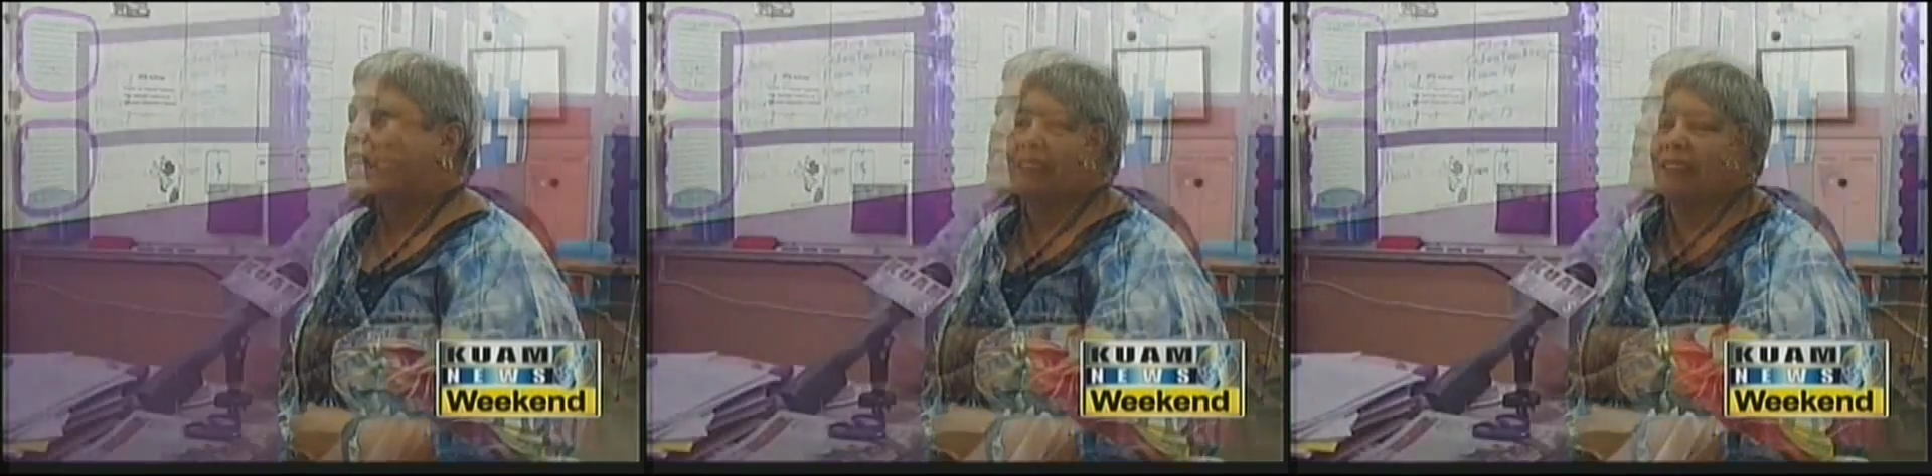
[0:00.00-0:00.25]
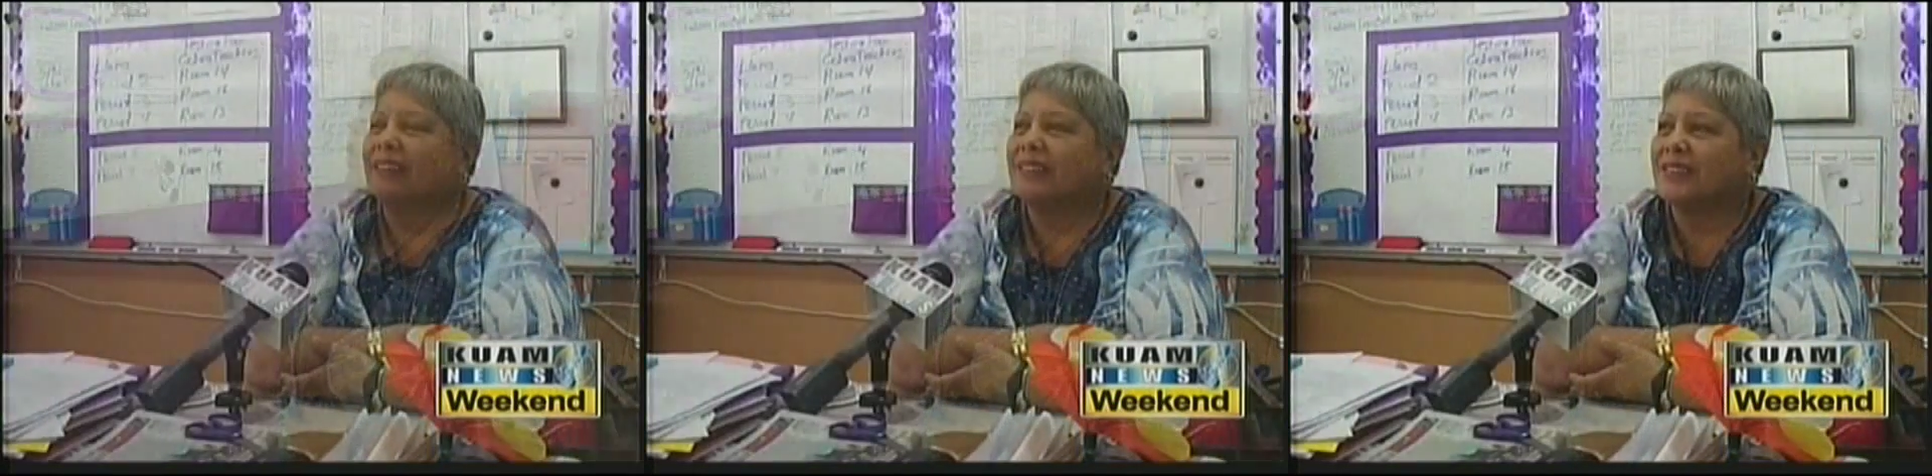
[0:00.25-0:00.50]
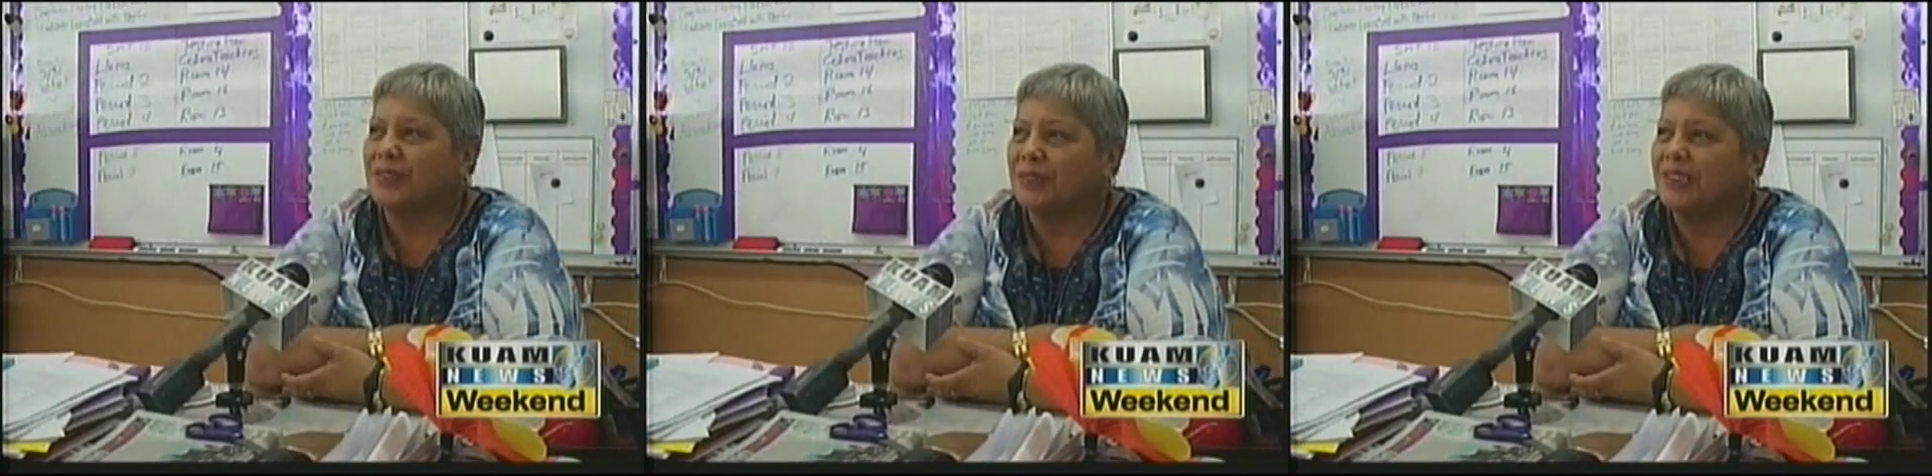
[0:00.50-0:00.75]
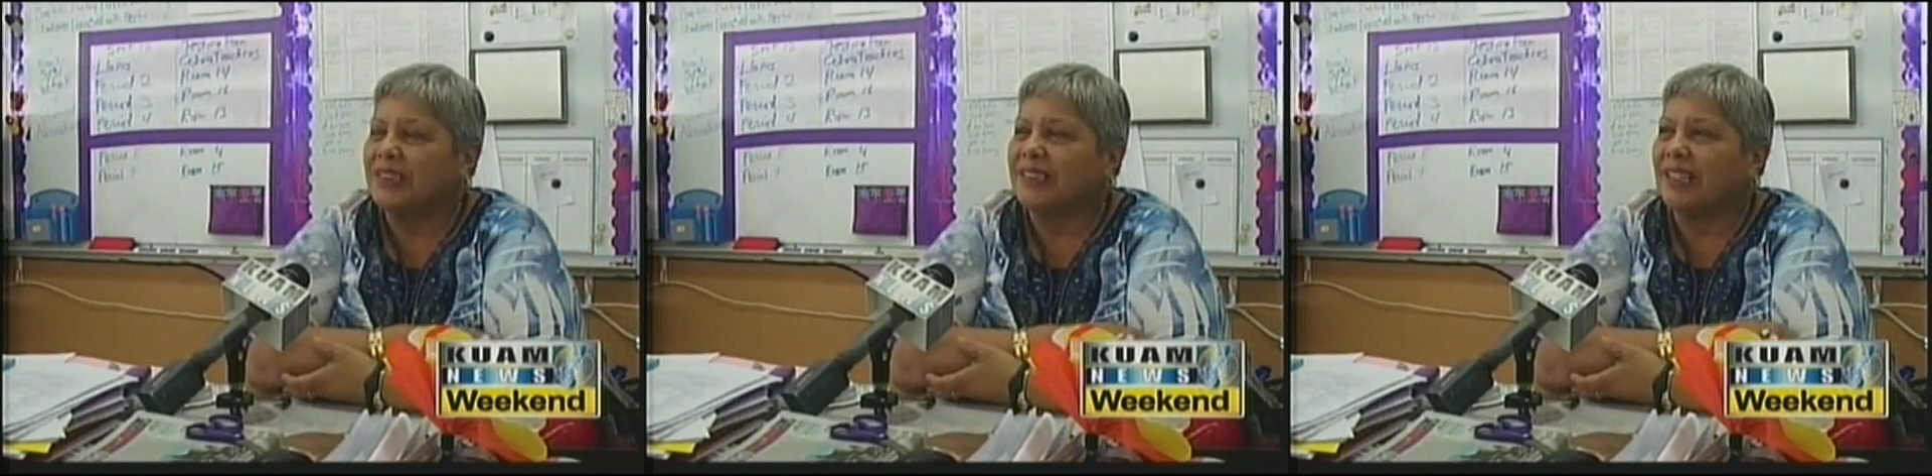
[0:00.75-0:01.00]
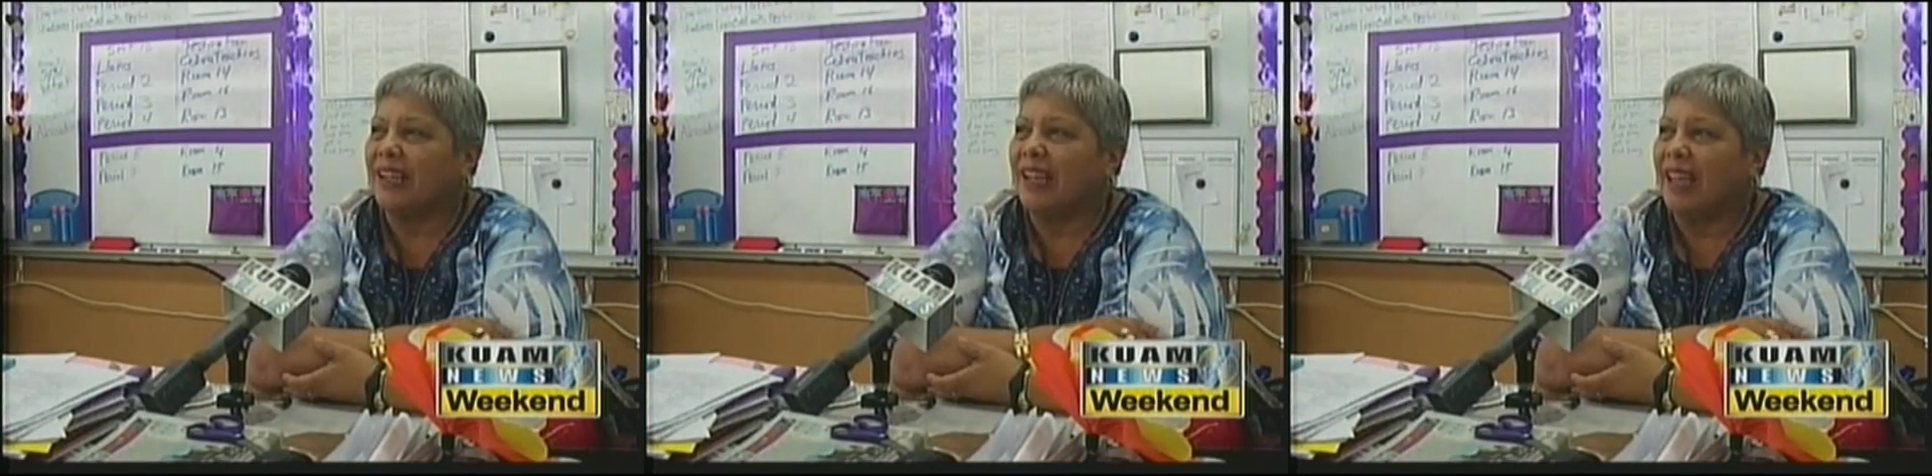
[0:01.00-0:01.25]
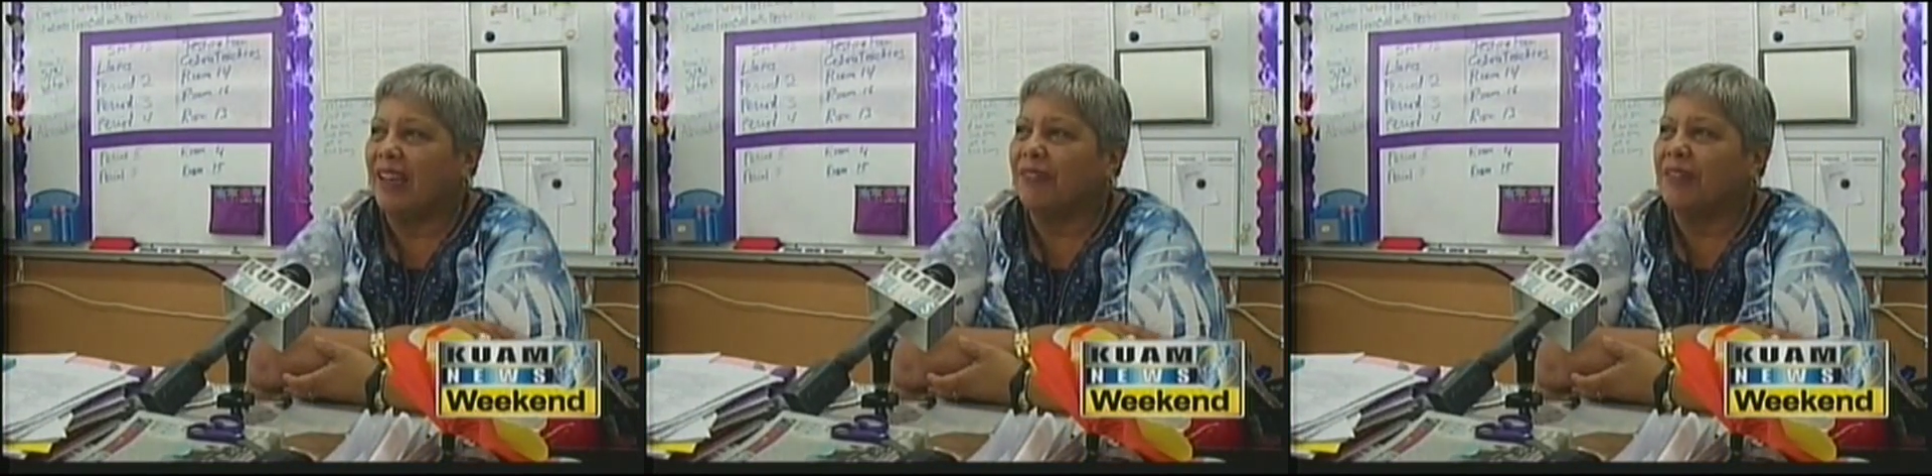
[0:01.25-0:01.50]
The students that I
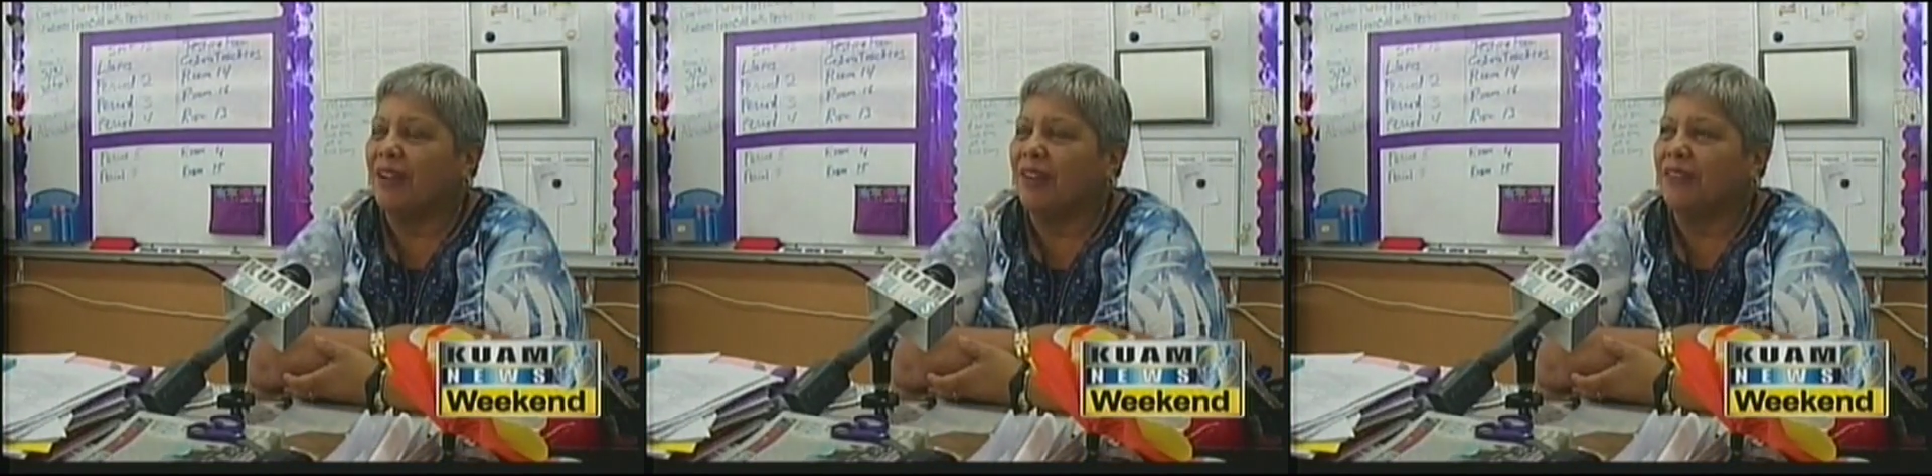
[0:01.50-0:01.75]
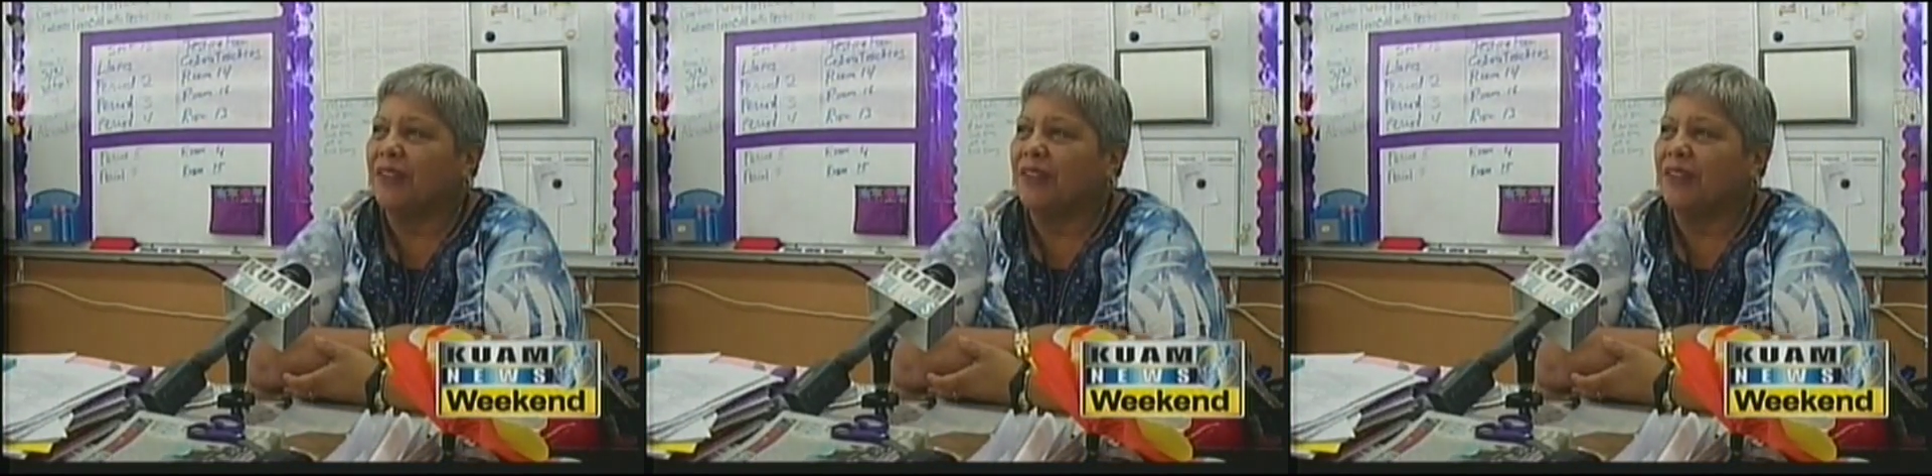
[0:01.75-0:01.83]
have now,